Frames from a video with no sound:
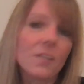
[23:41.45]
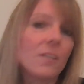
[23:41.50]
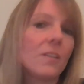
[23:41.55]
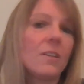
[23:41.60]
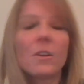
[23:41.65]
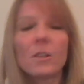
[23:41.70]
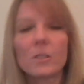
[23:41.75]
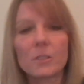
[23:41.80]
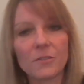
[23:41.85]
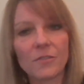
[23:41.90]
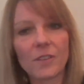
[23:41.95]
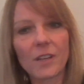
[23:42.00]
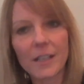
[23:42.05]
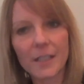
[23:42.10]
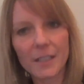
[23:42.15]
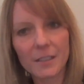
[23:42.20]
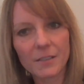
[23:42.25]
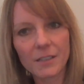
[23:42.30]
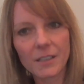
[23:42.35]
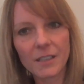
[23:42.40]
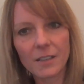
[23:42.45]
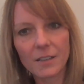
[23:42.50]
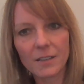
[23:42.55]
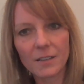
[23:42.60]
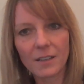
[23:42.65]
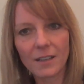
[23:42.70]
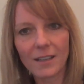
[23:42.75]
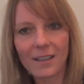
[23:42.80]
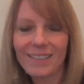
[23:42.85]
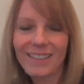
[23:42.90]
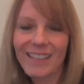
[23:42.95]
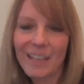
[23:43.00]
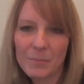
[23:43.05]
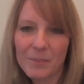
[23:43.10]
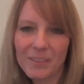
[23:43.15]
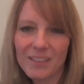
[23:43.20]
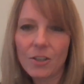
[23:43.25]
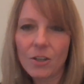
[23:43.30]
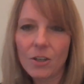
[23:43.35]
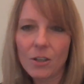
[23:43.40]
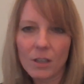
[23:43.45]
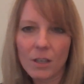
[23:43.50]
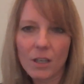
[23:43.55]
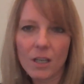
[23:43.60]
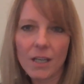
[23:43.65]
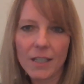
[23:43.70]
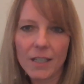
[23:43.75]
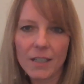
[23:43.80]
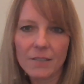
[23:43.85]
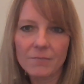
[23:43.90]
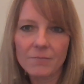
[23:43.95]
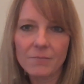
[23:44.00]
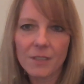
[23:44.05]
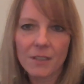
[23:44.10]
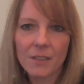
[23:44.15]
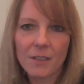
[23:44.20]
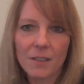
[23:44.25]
a lot of hiring has happened online.